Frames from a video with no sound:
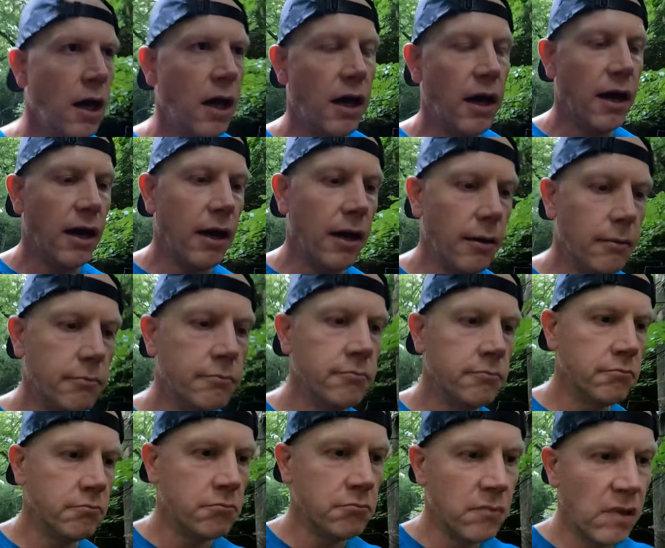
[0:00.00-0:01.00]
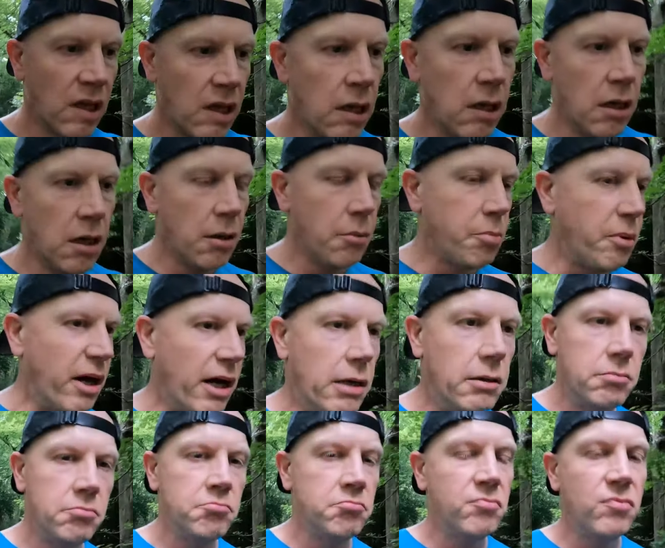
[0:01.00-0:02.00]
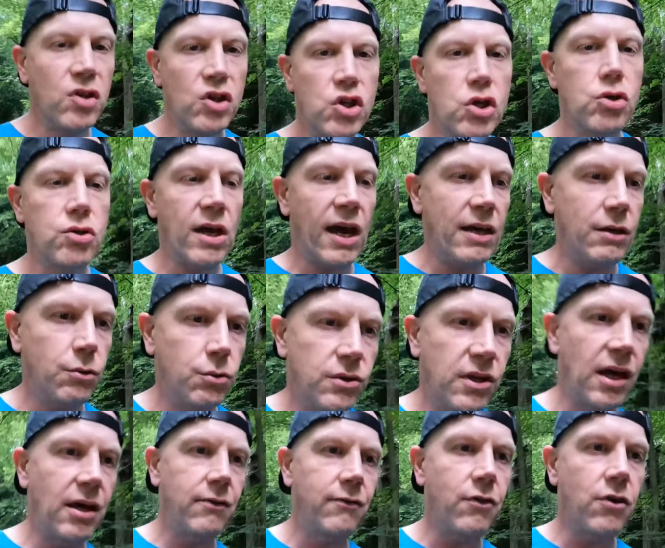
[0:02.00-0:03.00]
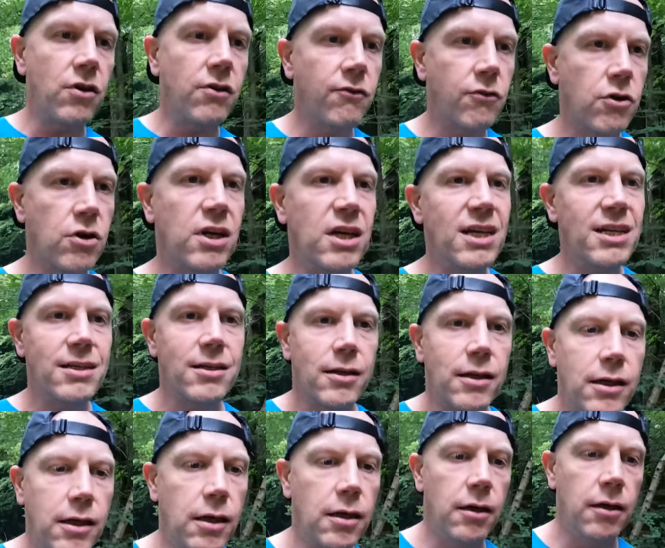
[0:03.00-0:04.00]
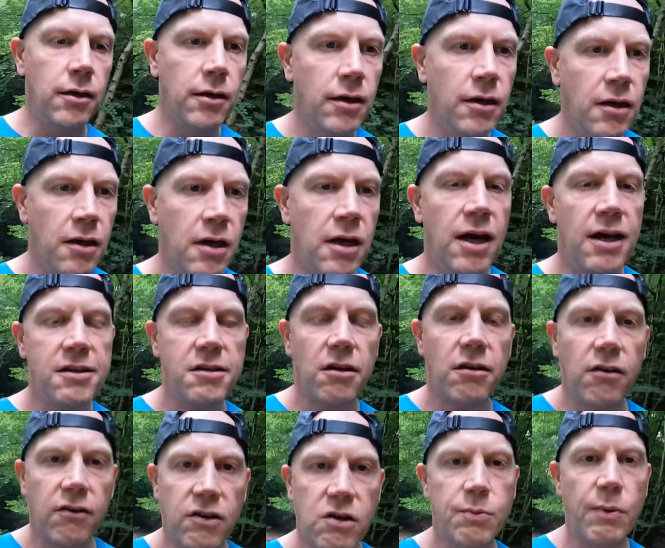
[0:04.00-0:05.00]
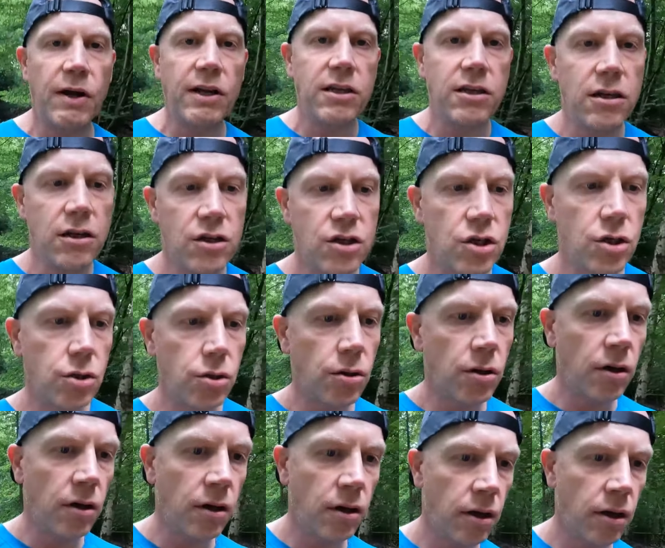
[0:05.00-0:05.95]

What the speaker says: but the shoe's handled that very easily, as I'd have expected it to.